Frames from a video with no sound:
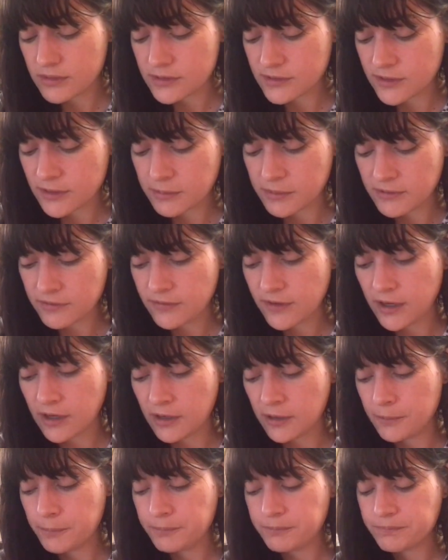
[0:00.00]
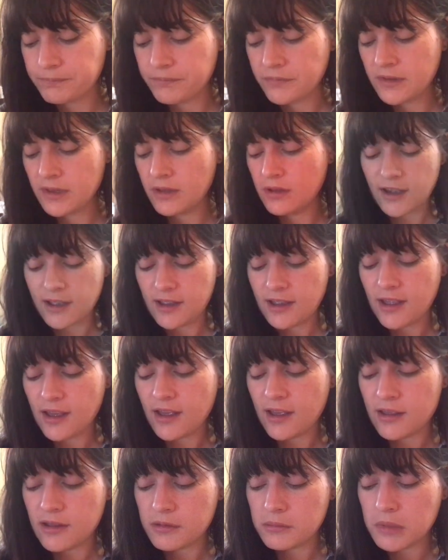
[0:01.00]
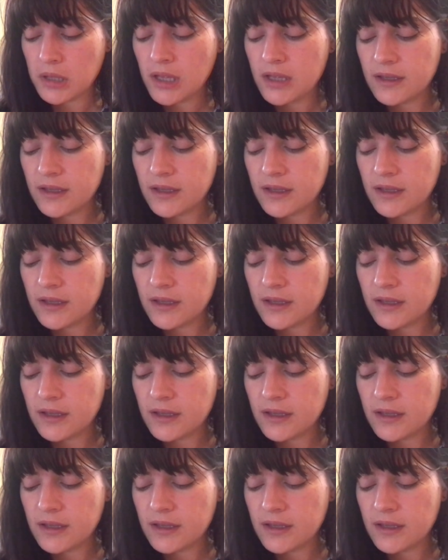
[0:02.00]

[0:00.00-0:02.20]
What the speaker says: To be fair, I am